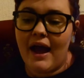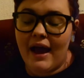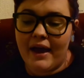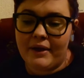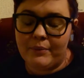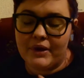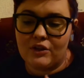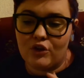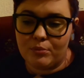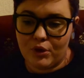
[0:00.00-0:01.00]
I
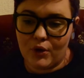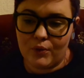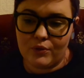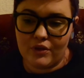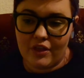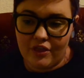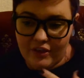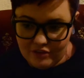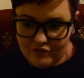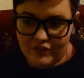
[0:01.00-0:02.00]
will upload
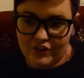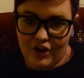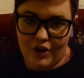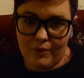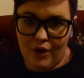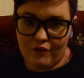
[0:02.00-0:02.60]
this video